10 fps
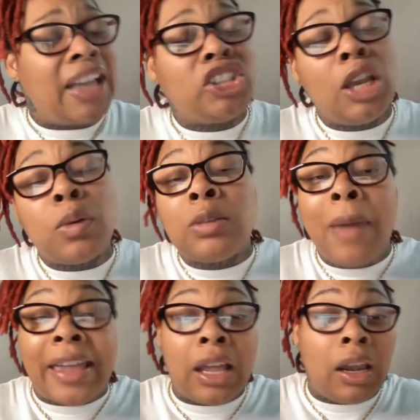And she was
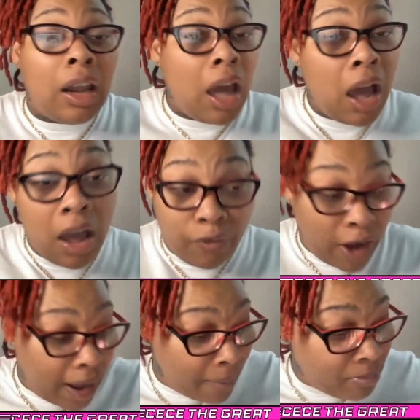making
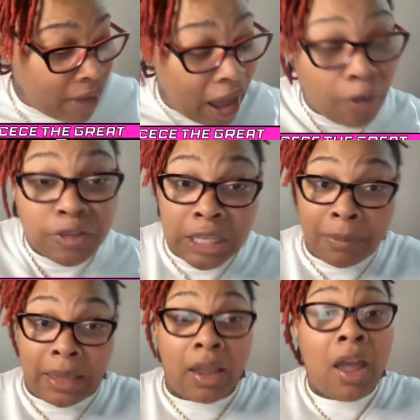love with her mouth
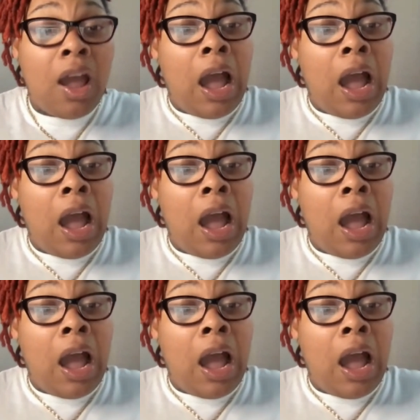to me.